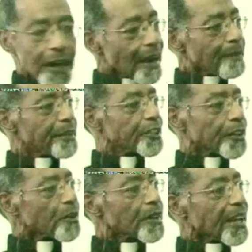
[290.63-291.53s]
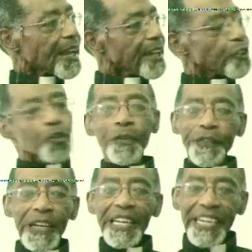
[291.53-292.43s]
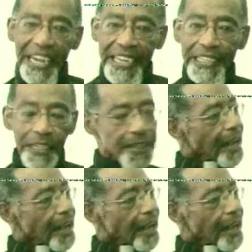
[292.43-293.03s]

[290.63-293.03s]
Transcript: I'll be so glad to affiliate.